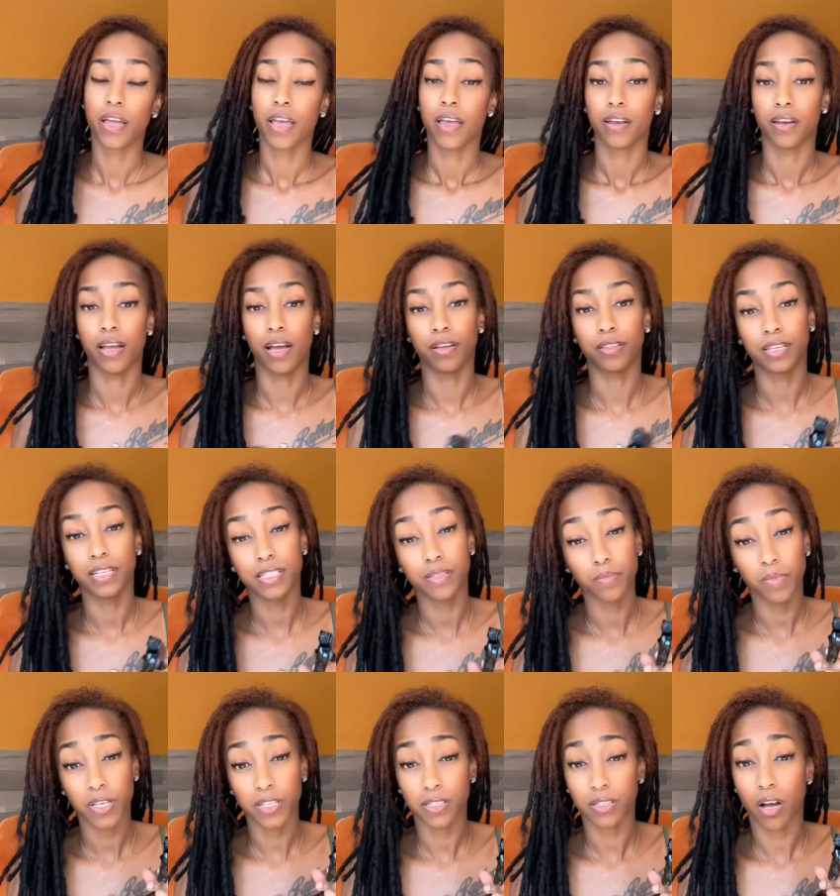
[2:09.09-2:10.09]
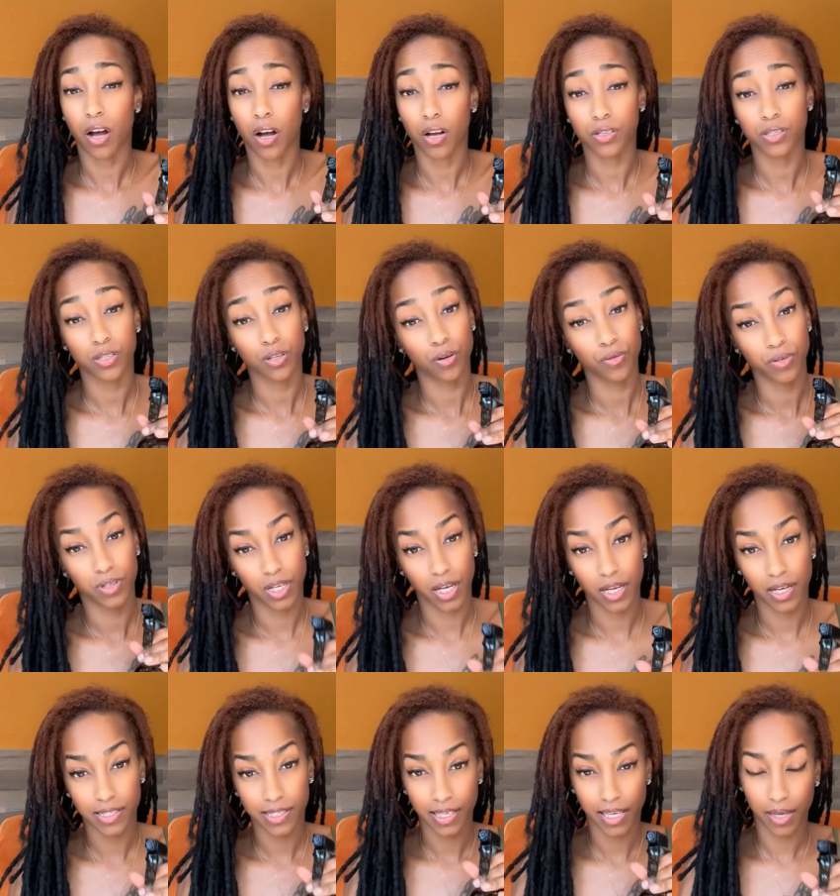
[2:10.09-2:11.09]
Now, this mist also
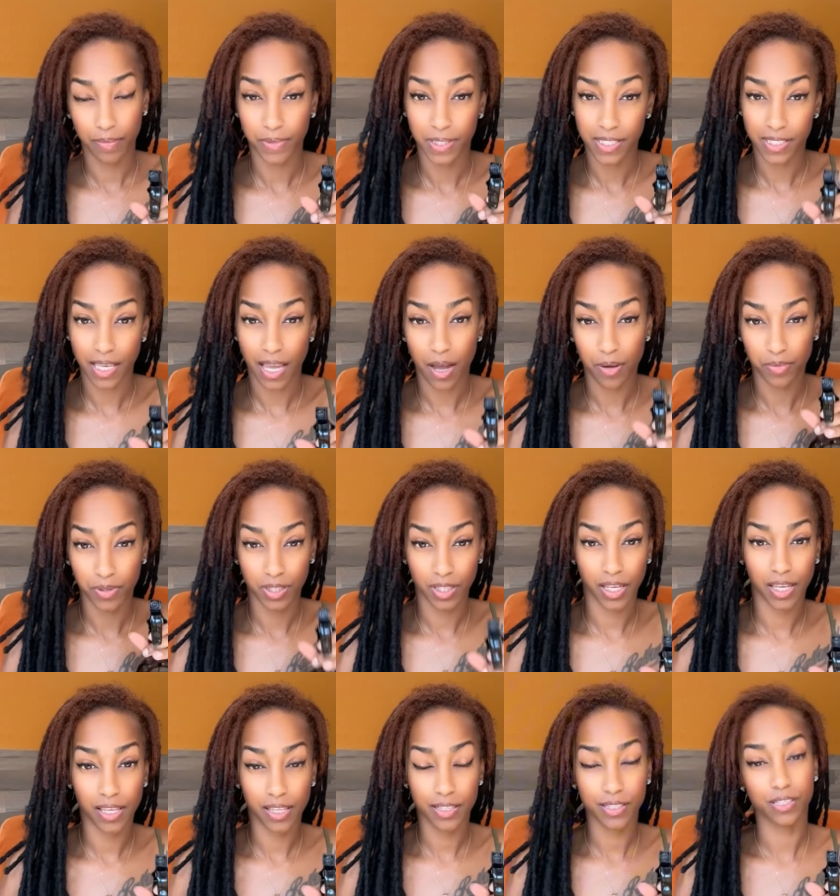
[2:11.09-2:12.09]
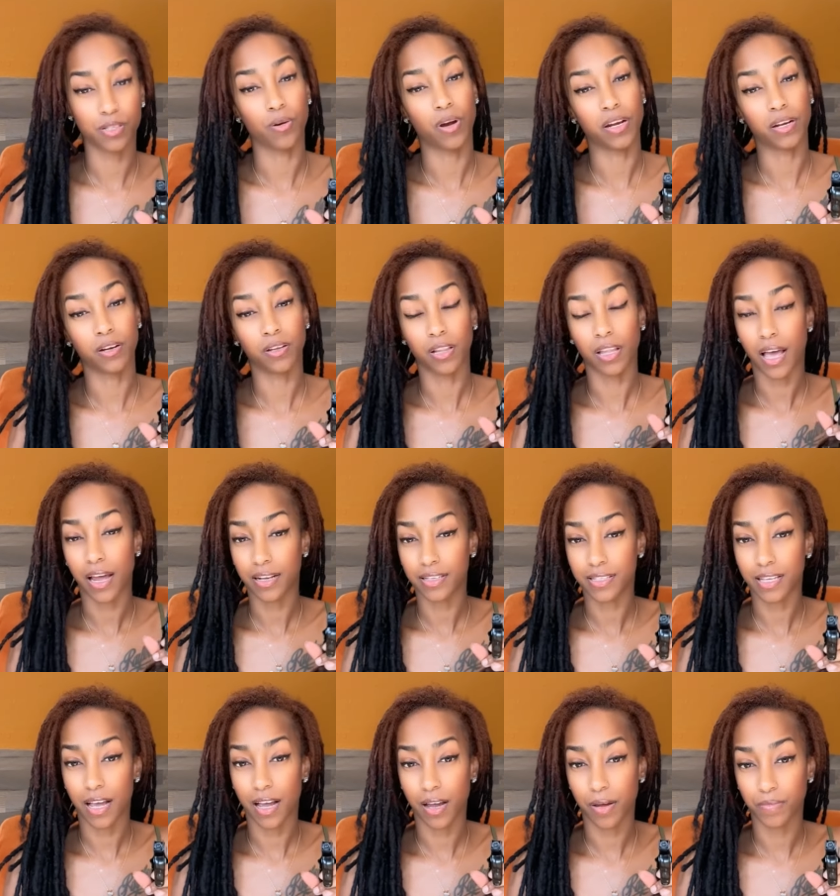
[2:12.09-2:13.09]
does keep the scalp clean. So I know a lot of
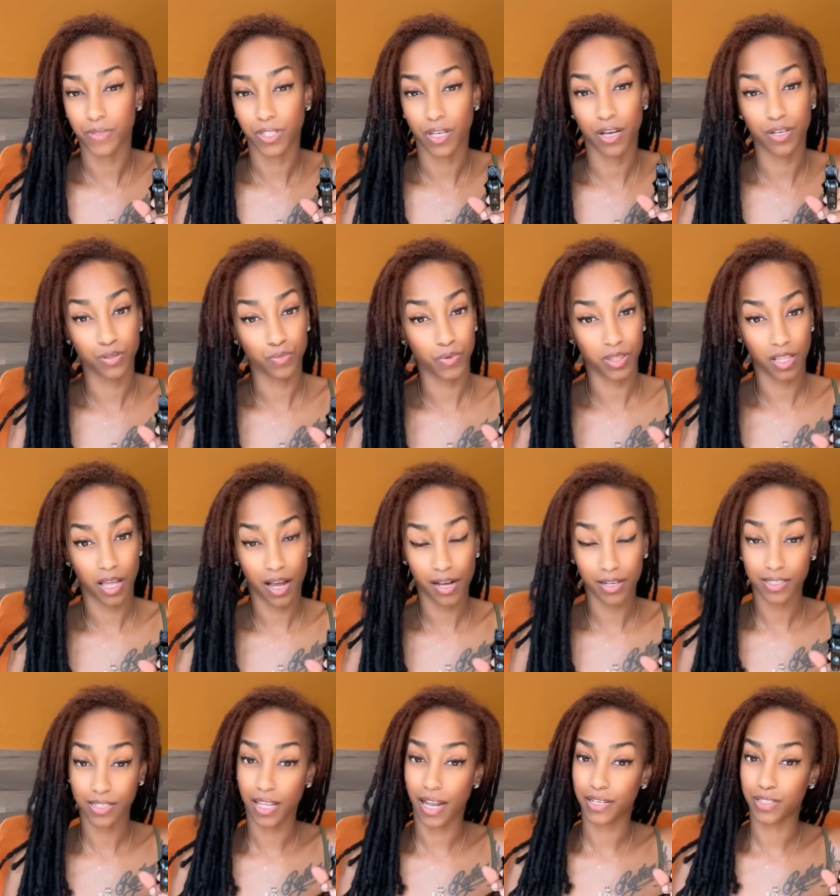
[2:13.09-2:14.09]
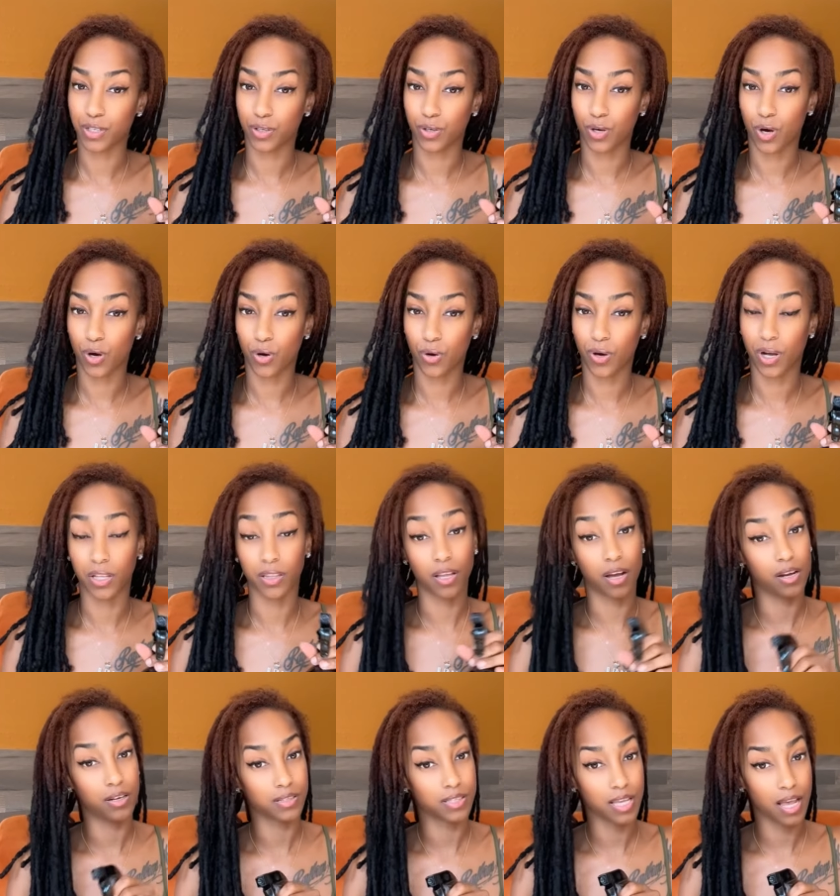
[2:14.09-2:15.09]
times us with locks like to go a
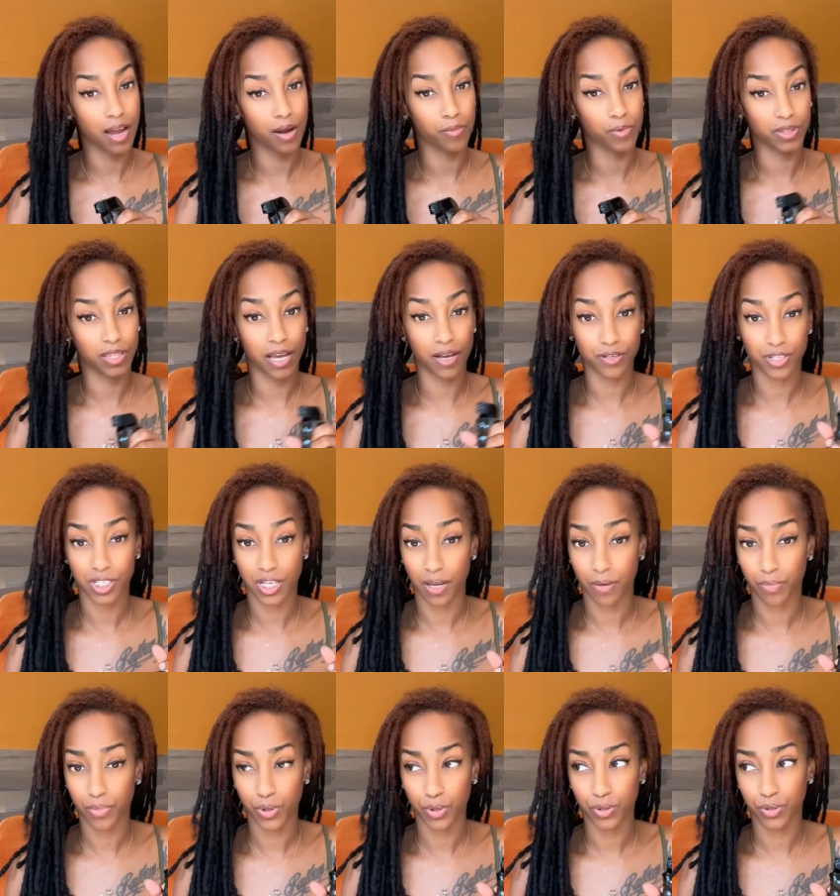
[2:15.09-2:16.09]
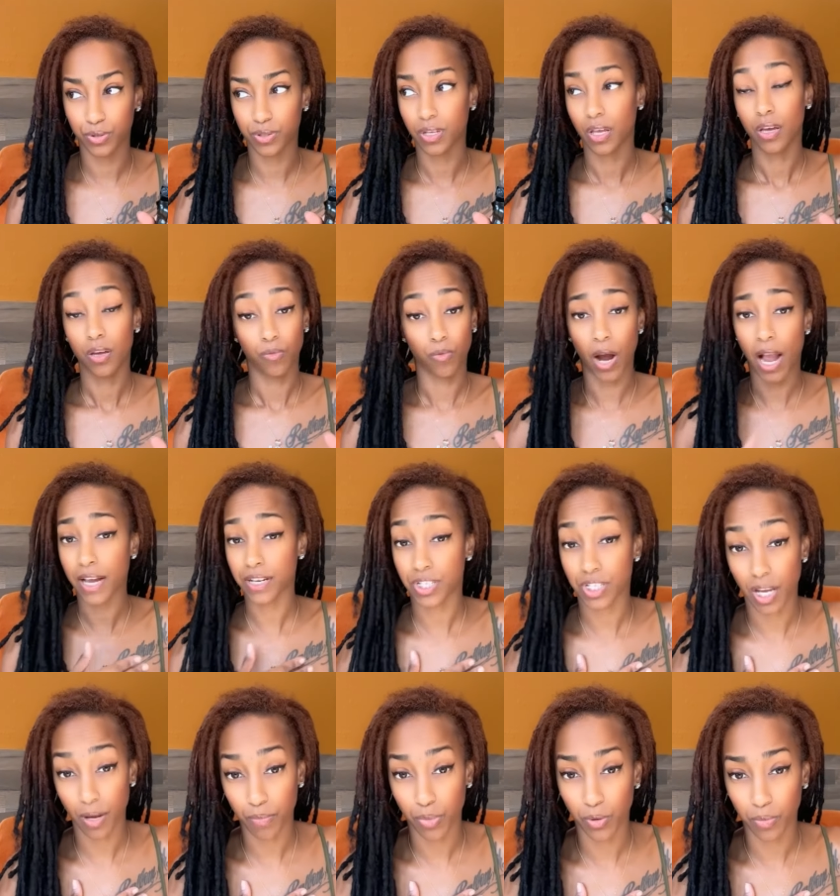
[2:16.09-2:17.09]
long time without shampoos. Well, I
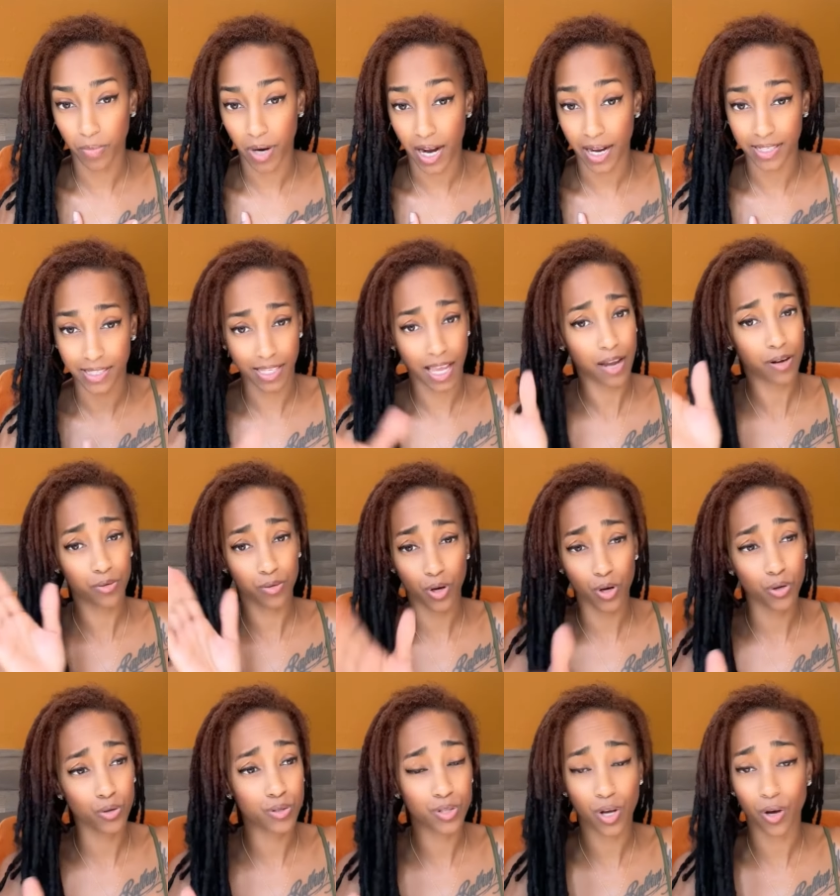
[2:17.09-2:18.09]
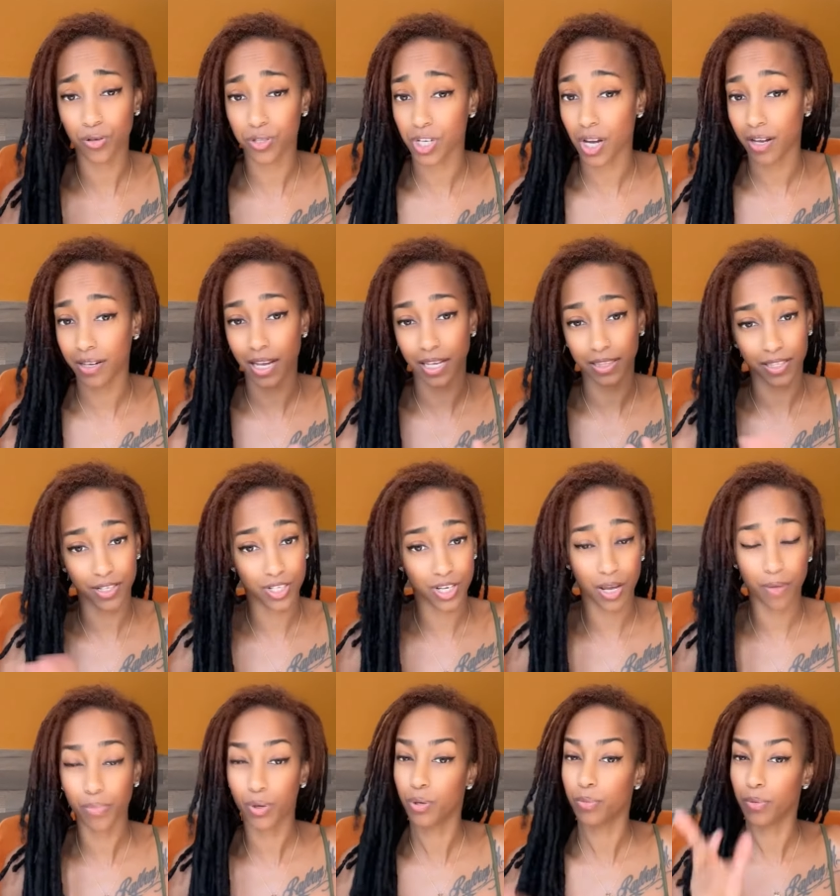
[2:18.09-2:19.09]
shampoo mine. I don't know who told y'all not to
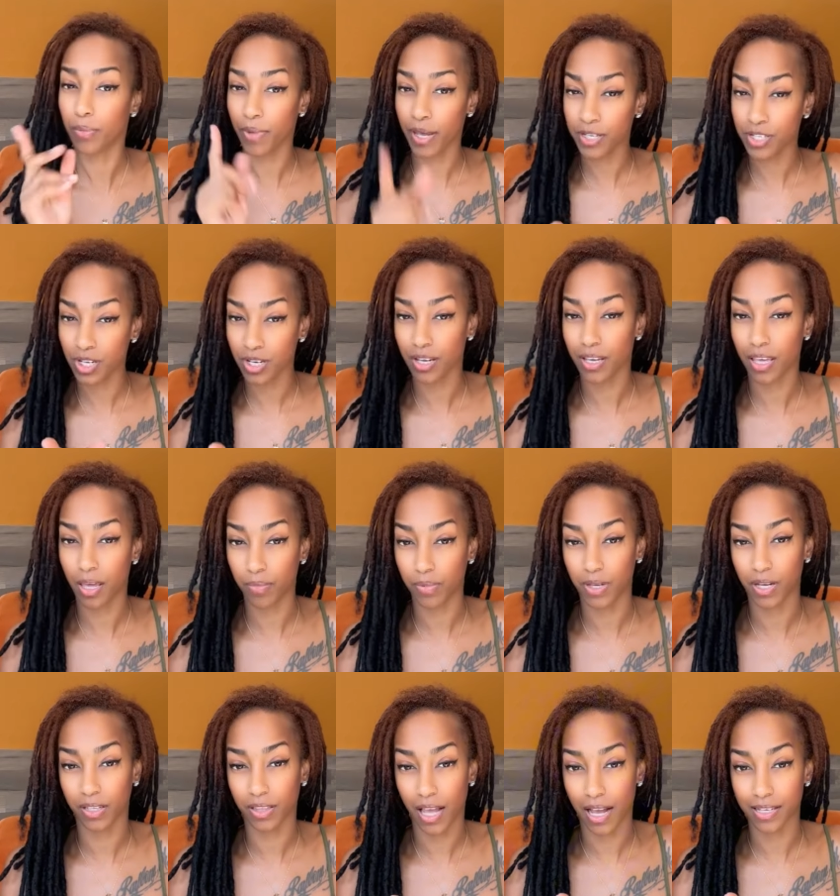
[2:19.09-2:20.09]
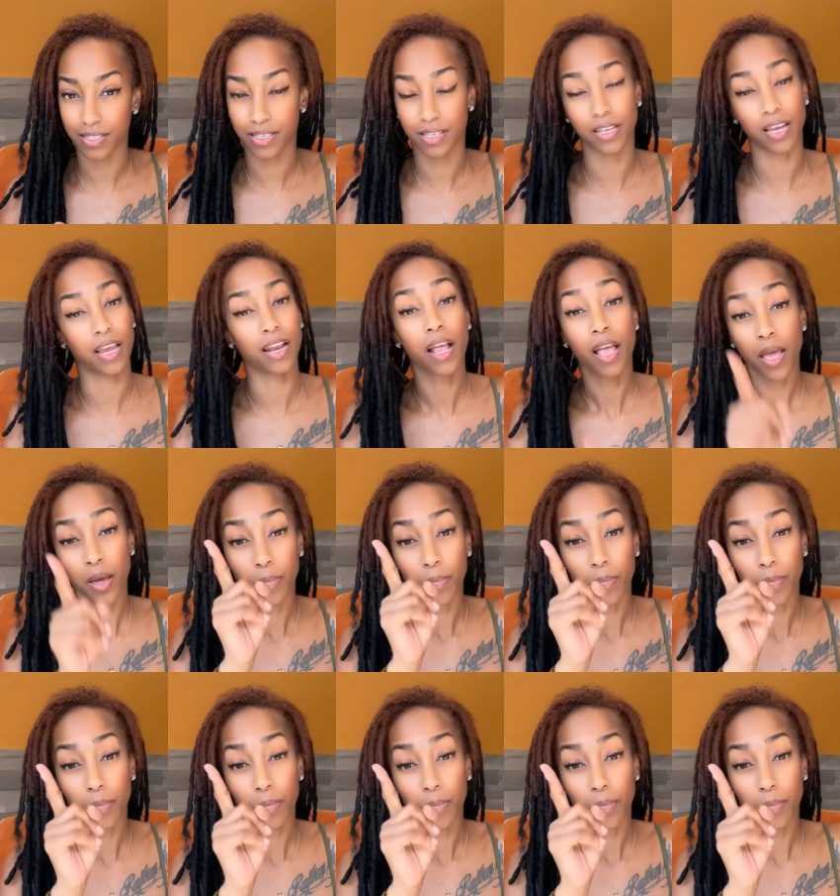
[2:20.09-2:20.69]
shampoo, but make sure you're keeping your locks clean.